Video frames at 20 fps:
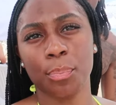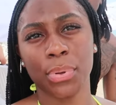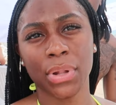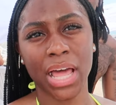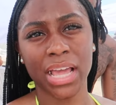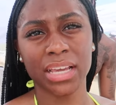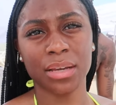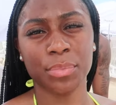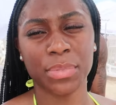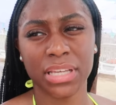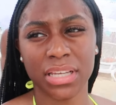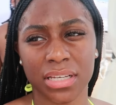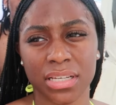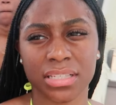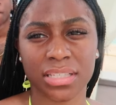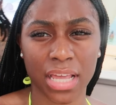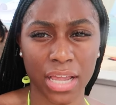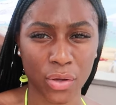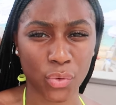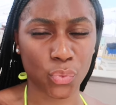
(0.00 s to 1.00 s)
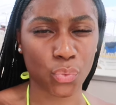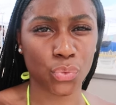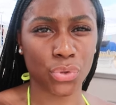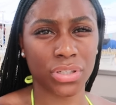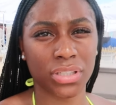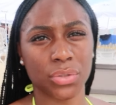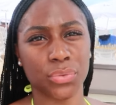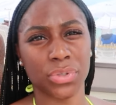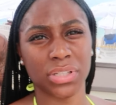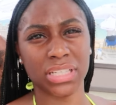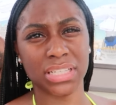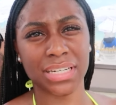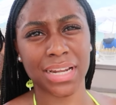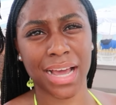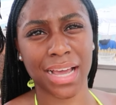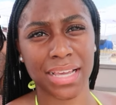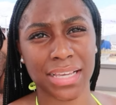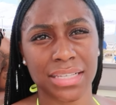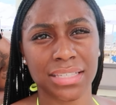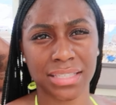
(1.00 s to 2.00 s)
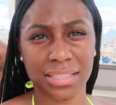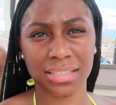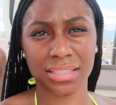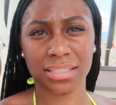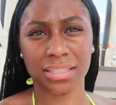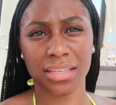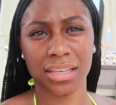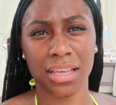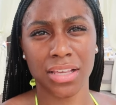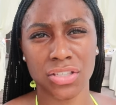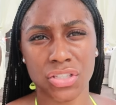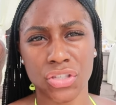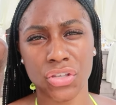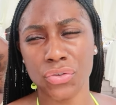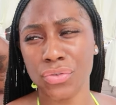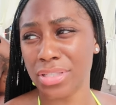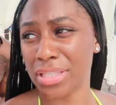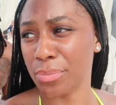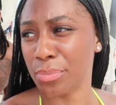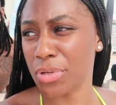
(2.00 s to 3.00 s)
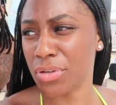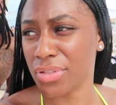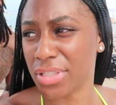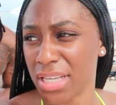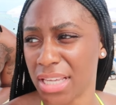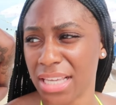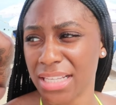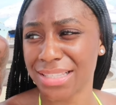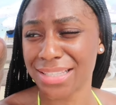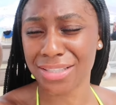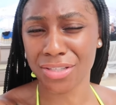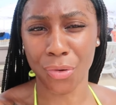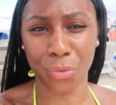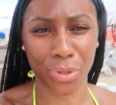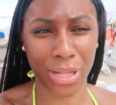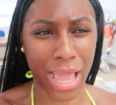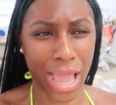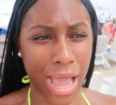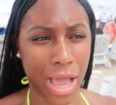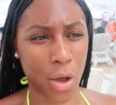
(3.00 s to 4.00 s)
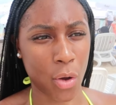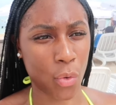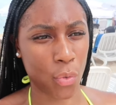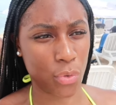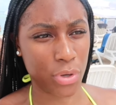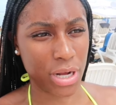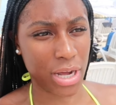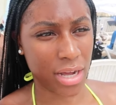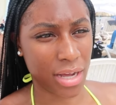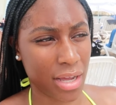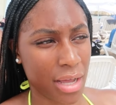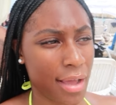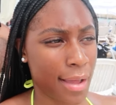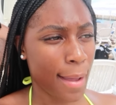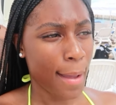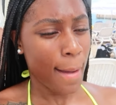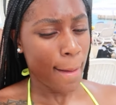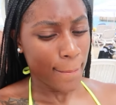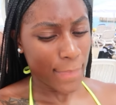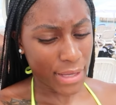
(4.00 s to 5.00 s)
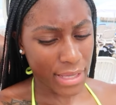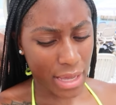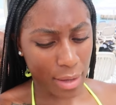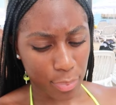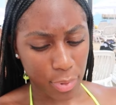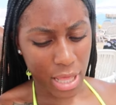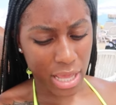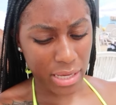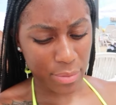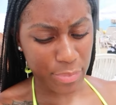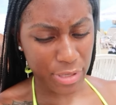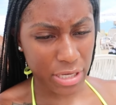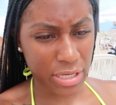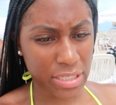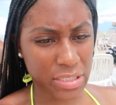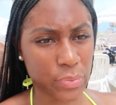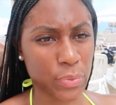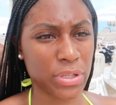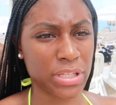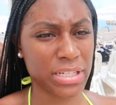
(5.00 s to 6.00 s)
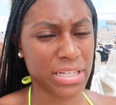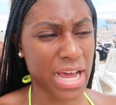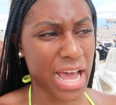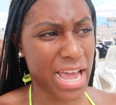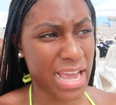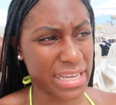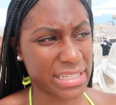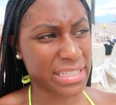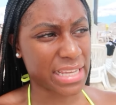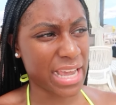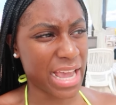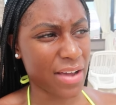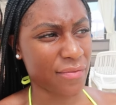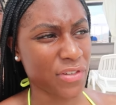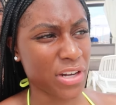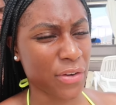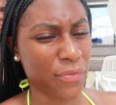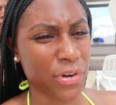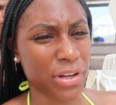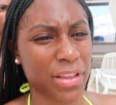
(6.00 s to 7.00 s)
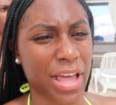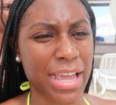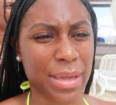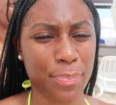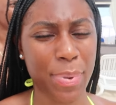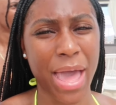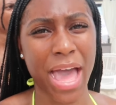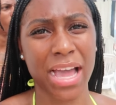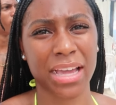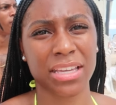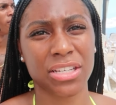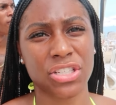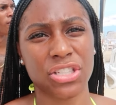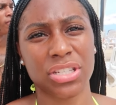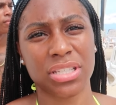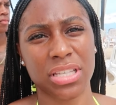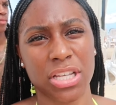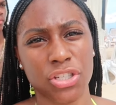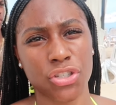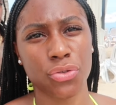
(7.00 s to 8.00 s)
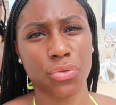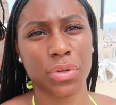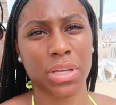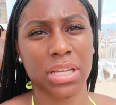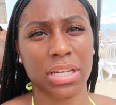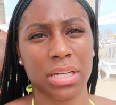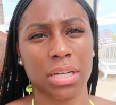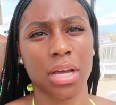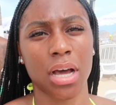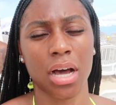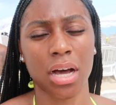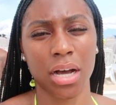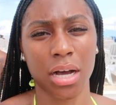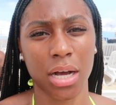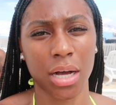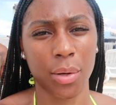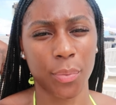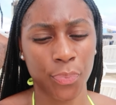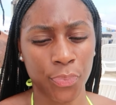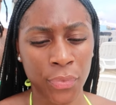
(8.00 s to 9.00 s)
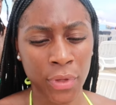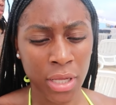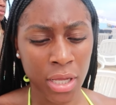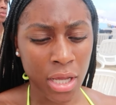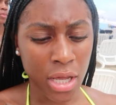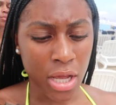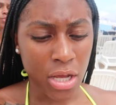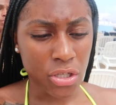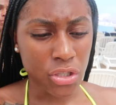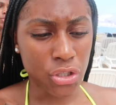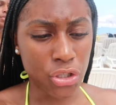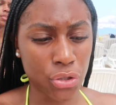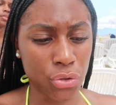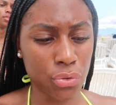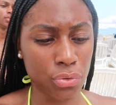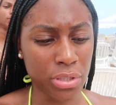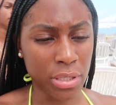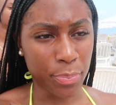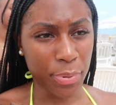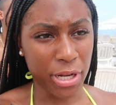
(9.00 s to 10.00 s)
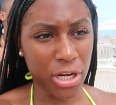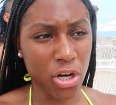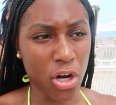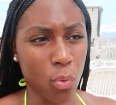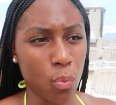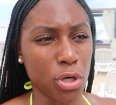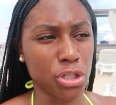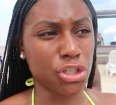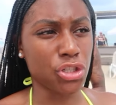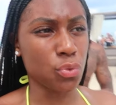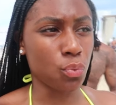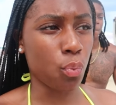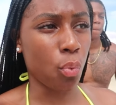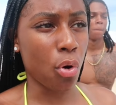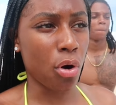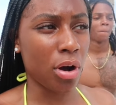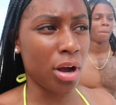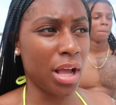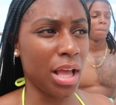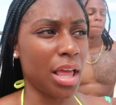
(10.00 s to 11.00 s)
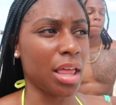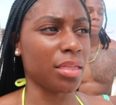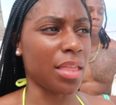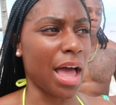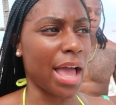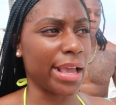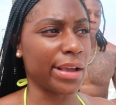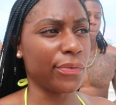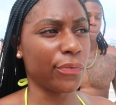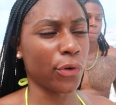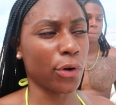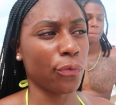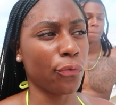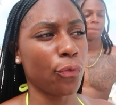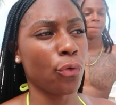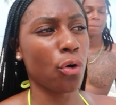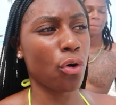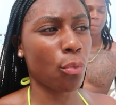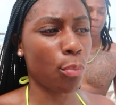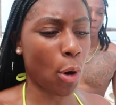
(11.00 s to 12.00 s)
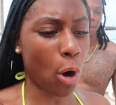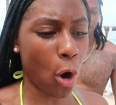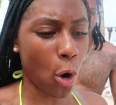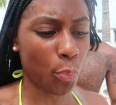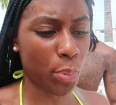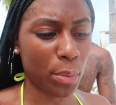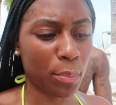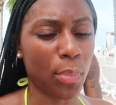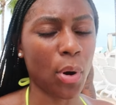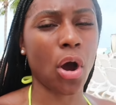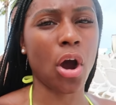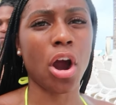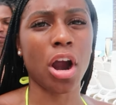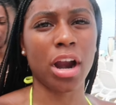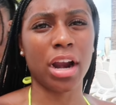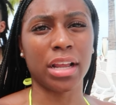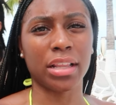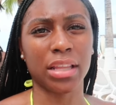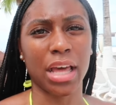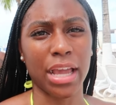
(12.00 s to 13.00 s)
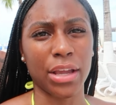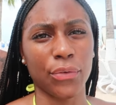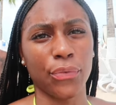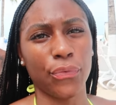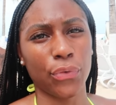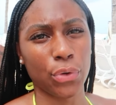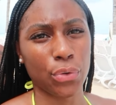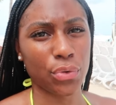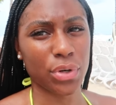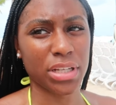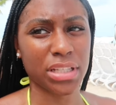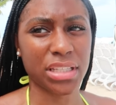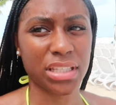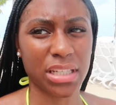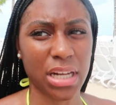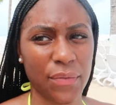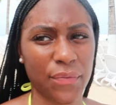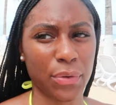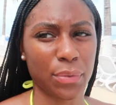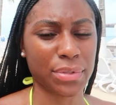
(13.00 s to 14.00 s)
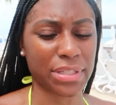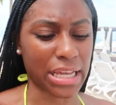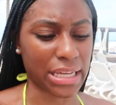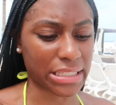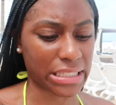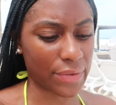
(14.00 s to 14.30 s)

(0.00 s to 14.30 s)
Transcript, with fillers: Playa Mia is like really, really nice. Excuse the music, it's so loud. But yeah, Playa Mia is really nice. They have different like packages that you can do depending on what you want. Like for full open bar and like food and stuff, it was like